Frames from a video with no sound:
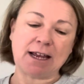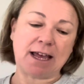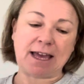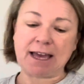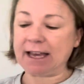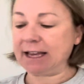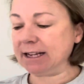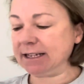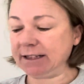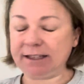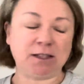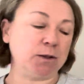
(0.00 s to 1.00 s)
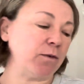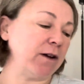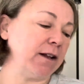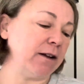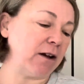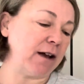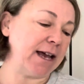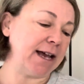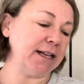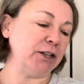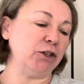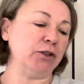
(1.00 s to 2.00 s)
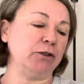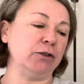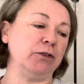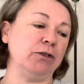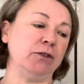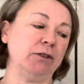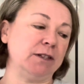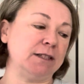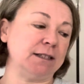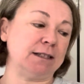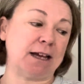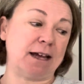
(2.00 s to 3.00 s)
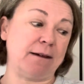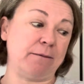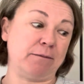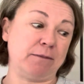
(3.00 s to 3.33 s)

and this one I had to start,